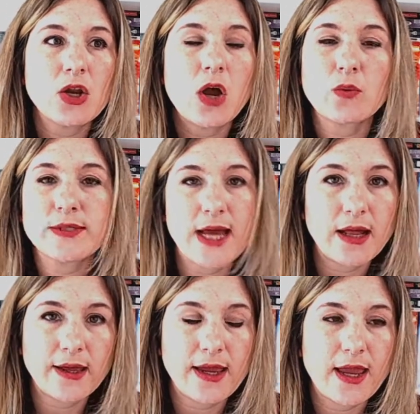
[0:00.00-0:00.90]
cannot
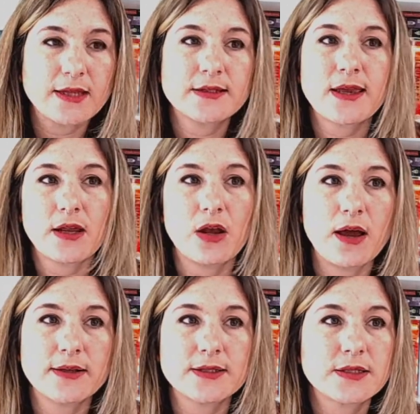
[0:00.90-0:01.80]
retaliate,
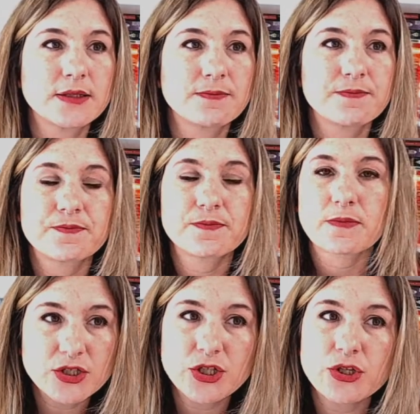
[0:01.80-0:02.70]
cannot
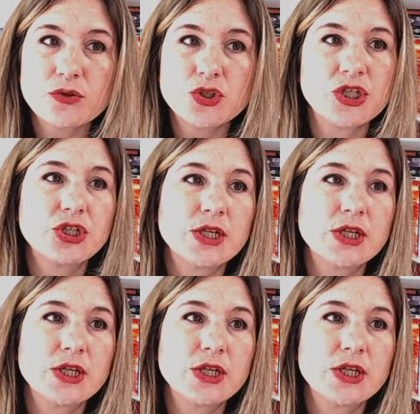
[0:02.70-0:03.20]
object to.